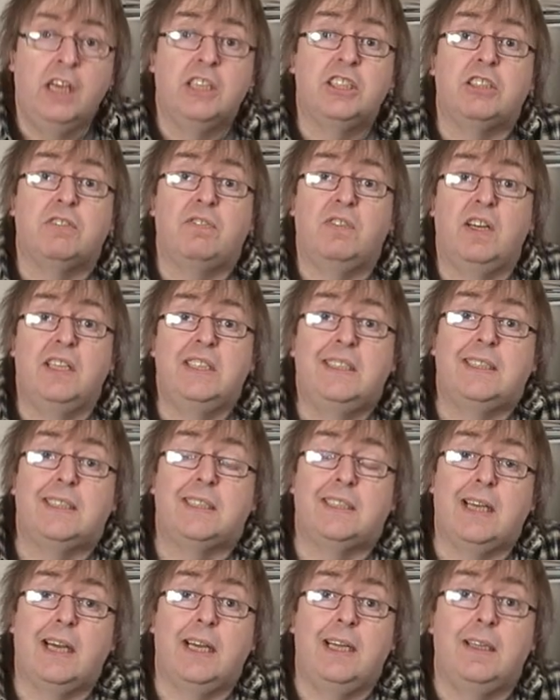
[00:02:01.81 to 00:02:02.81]
Suffice
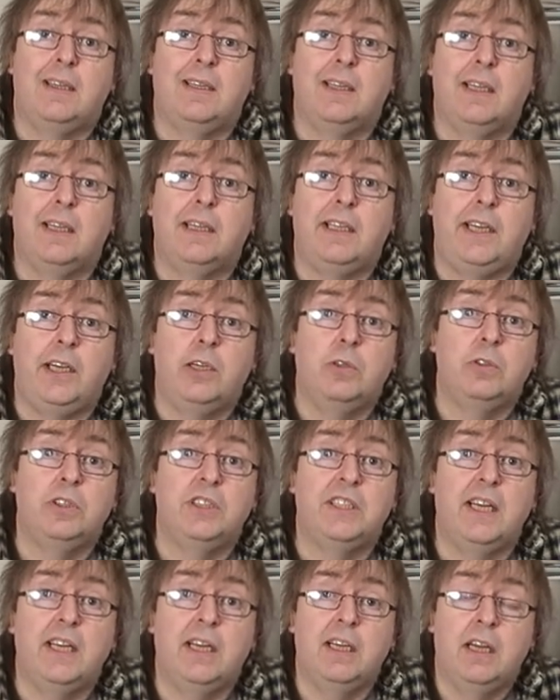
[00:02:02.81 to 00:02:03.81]
to say that
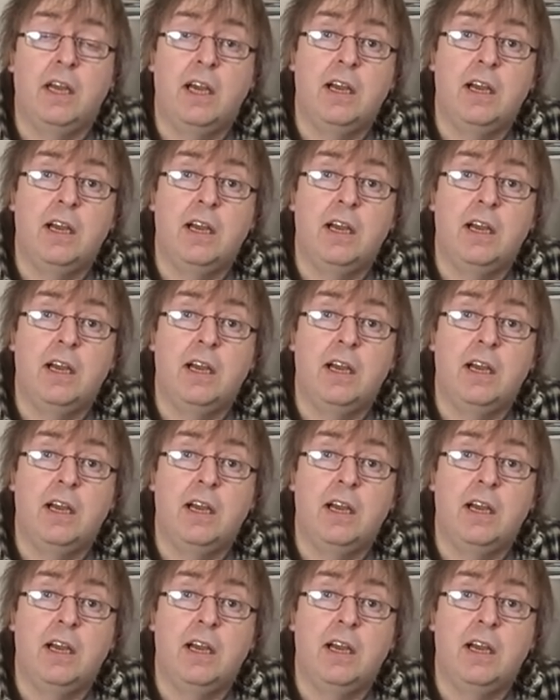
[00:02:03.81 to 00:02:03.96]
using